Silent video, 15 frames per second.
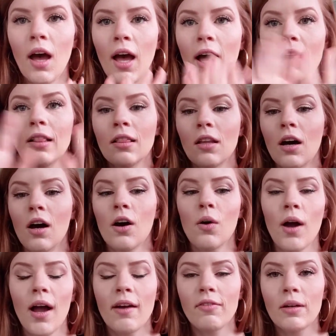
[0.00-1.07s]
Hello
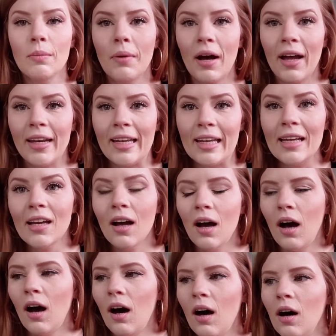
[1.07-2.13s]
everybody.
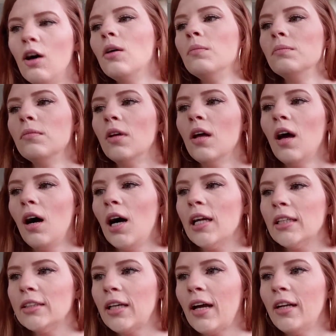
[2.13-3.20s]
I
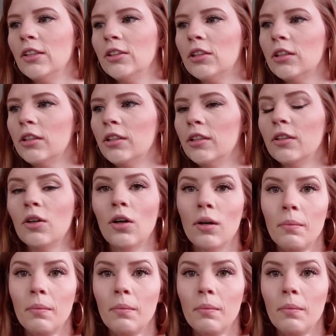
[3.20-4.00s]
decided to